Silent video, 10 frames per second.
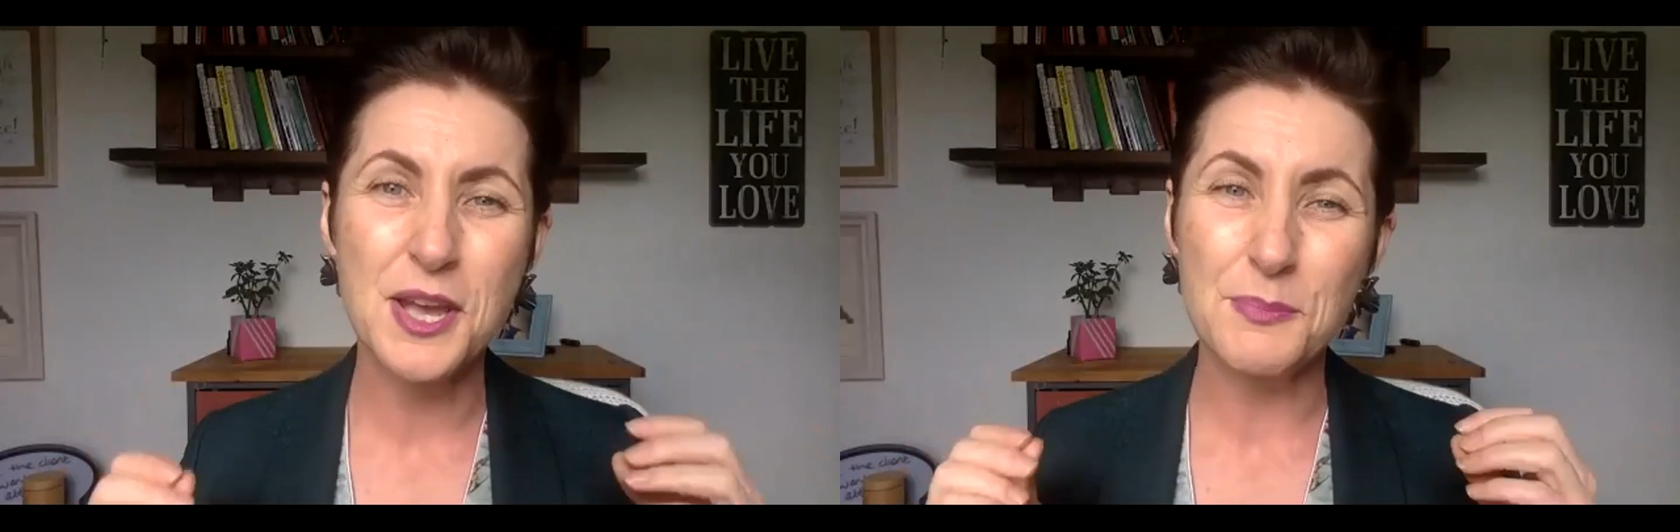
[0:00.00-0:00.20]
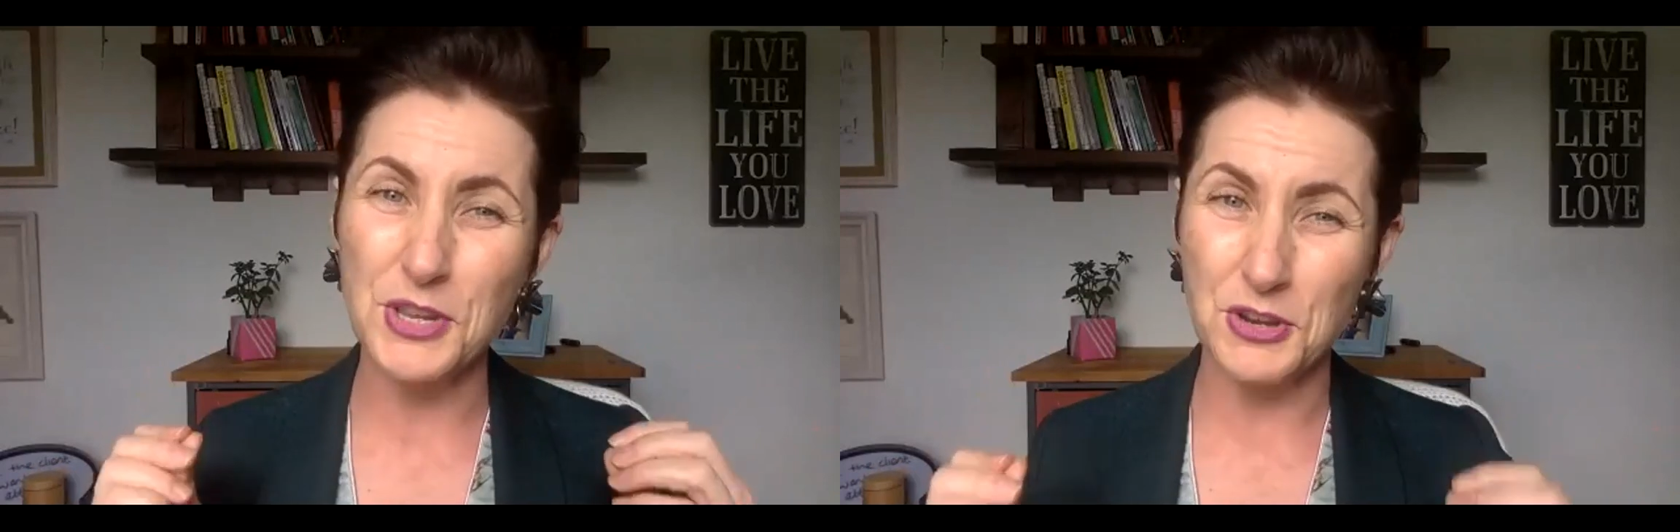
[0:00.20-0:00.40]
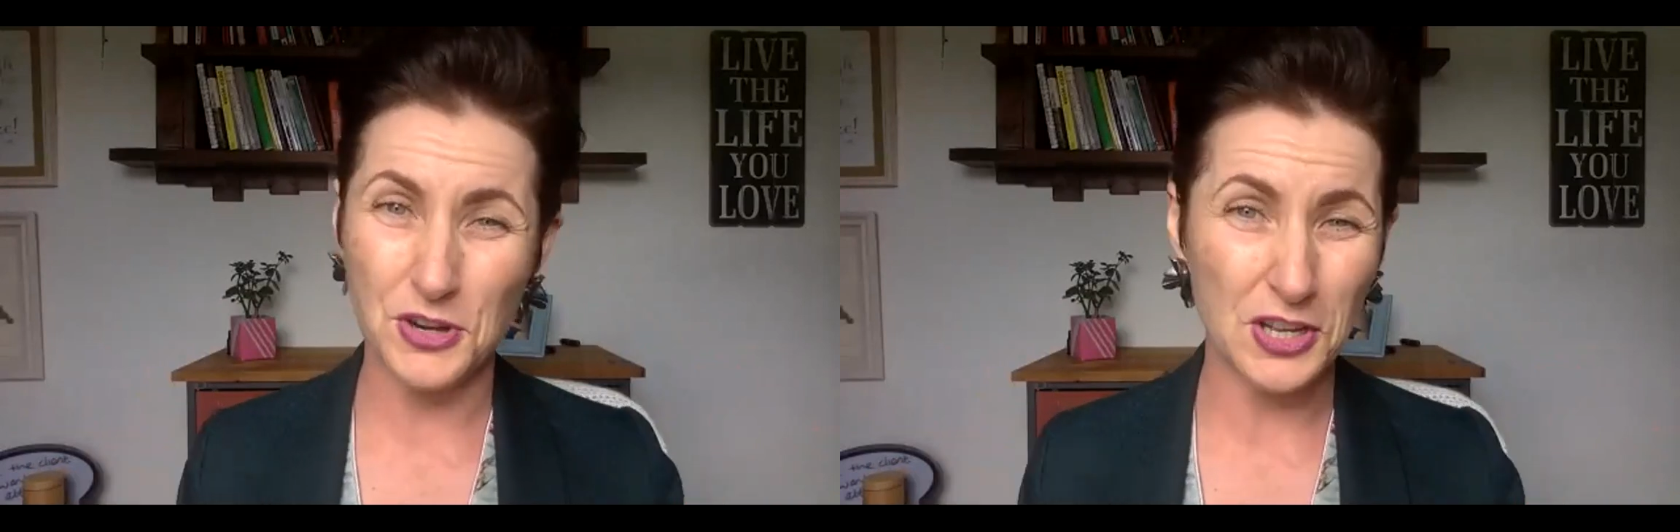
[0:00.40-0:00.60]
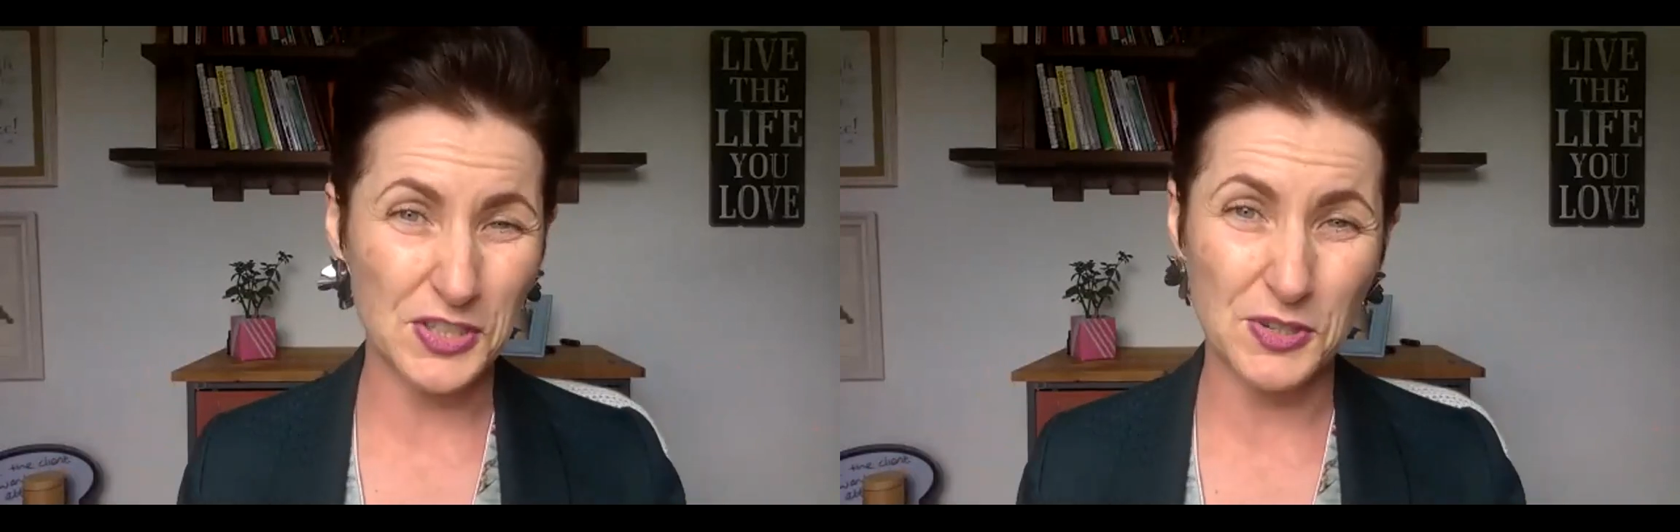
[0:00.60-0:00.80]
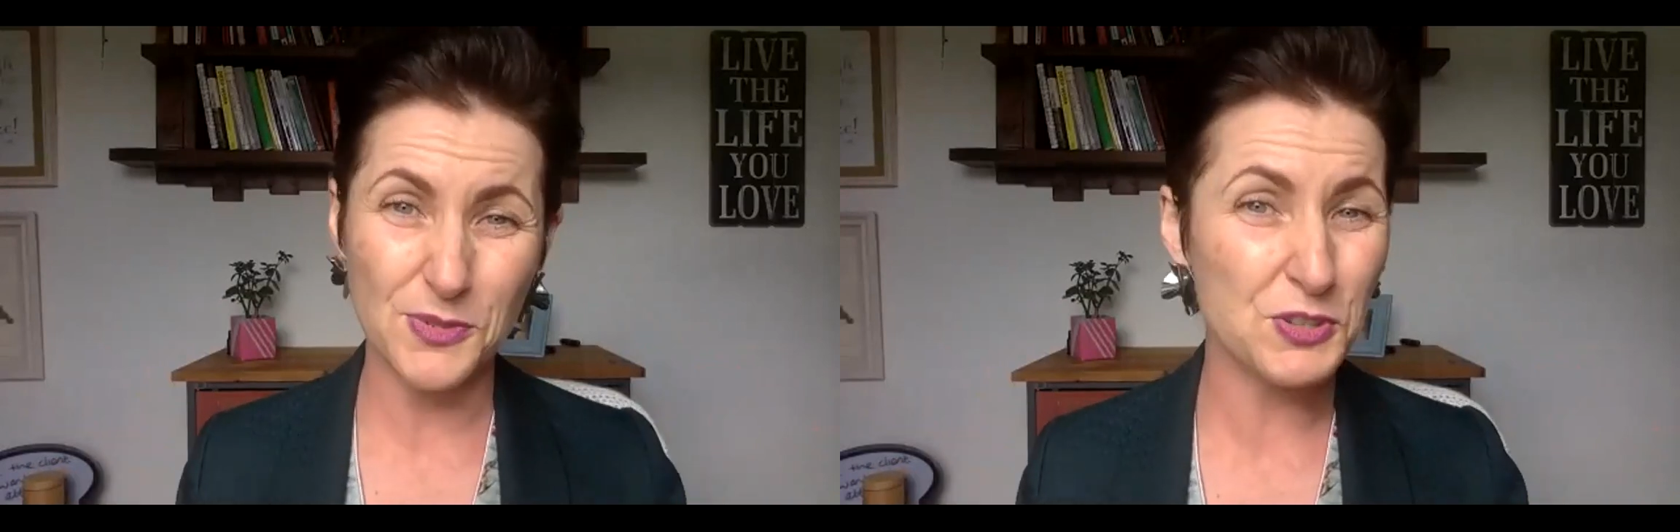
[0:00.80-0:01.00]
But your
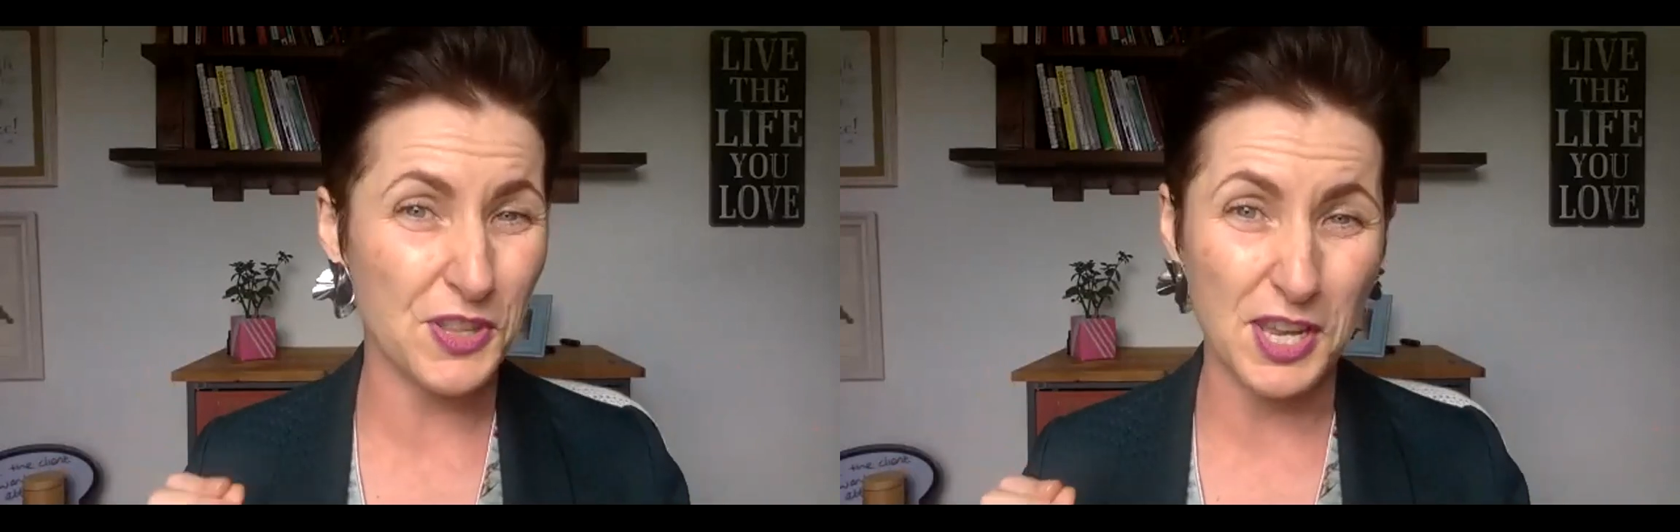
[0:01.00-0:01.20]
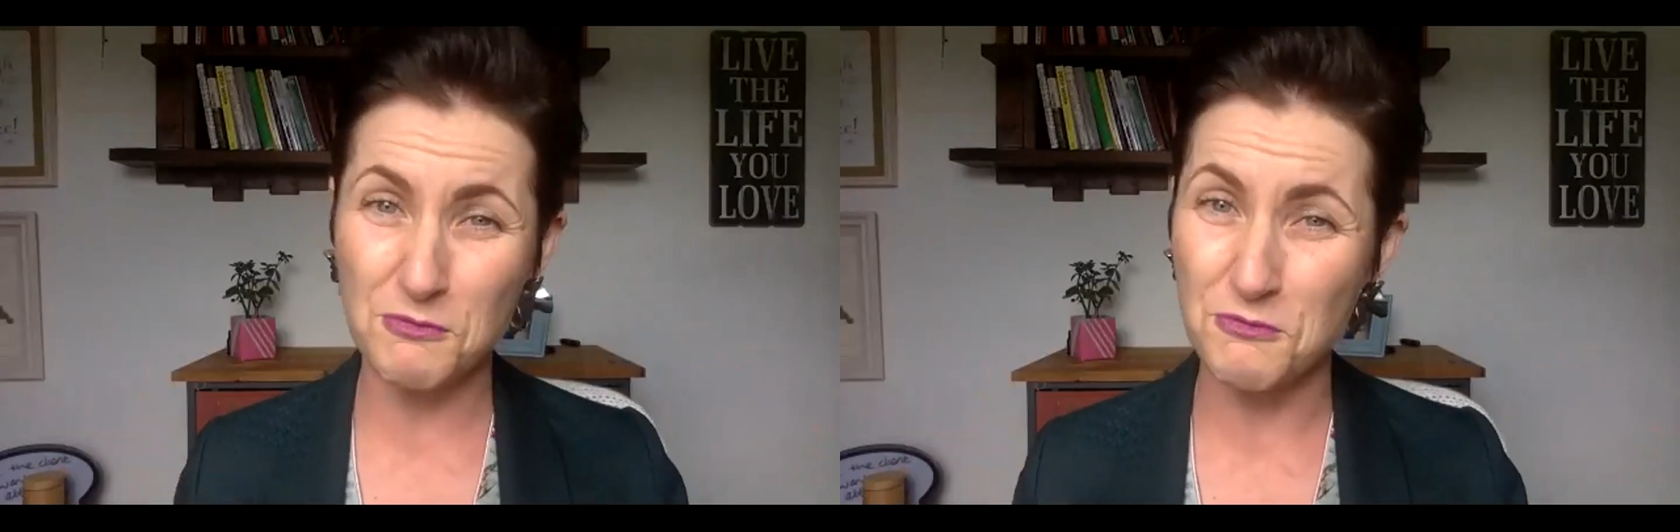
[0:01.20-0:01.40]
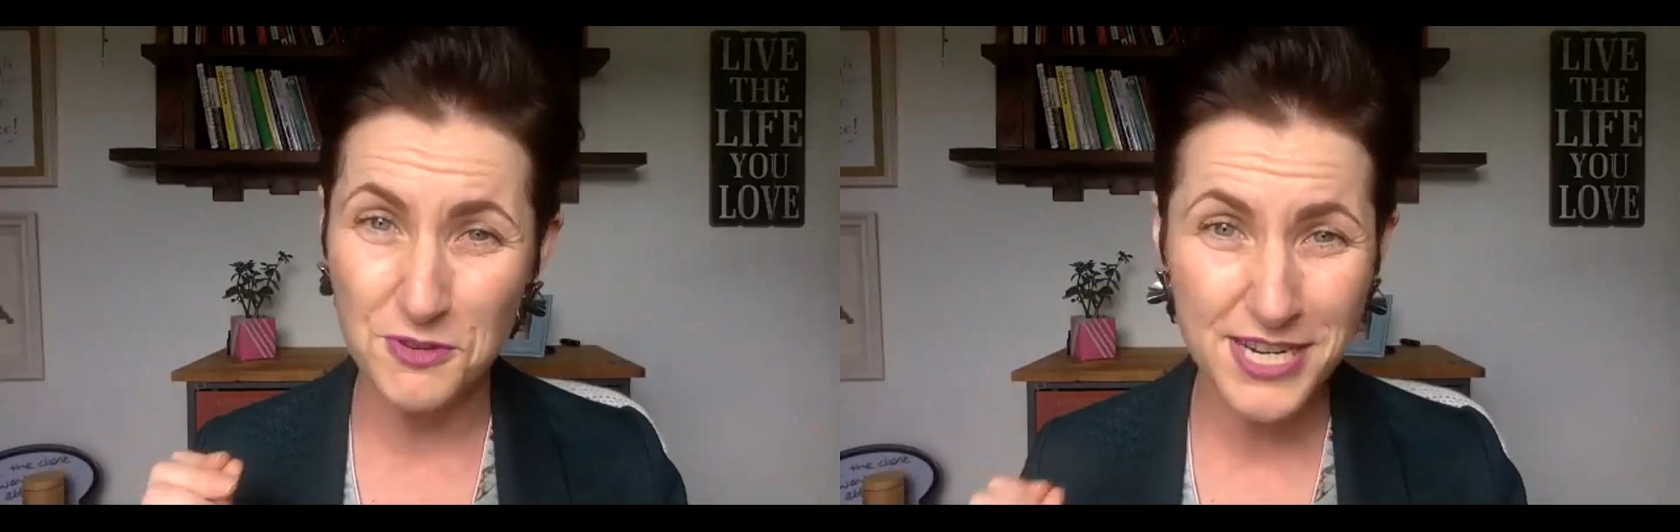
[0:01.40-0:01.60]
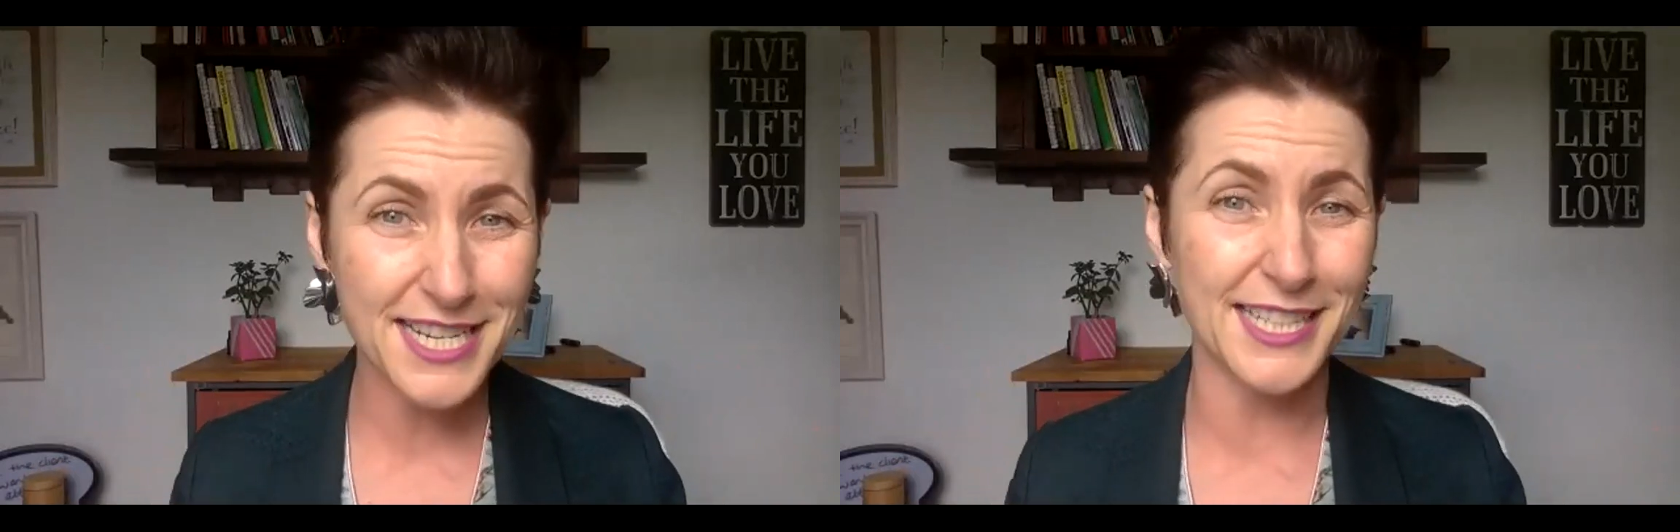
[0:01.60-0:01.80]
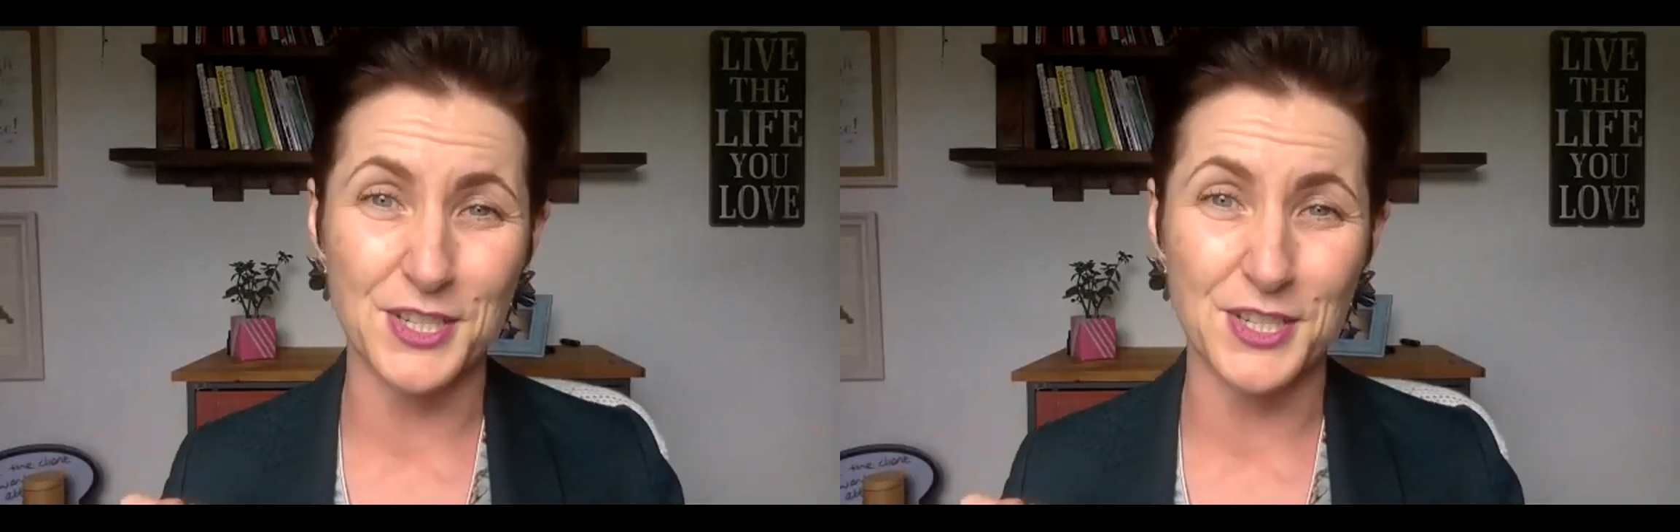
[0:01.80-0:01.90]
customers, they really